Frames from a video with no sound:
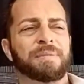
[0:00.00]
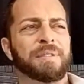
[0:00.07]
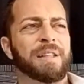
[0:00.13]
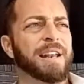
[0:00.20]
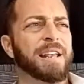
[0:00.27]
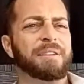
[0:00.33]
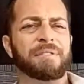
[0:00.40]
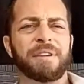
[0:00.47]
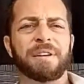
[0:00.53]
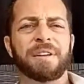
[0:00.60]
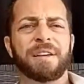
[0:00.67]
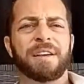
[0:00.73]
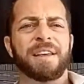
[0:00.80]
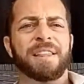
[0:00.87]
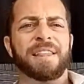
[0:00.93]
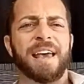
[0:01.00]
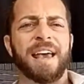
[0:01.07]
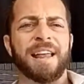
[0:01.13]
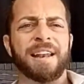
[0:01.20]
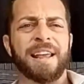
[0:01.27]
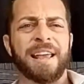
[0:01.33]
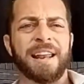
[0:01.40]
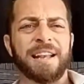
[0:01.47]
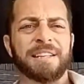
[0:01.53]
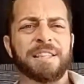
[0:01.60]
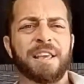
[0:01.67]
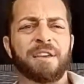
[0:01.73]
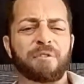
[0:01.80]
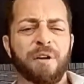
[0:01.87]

not even, that it is the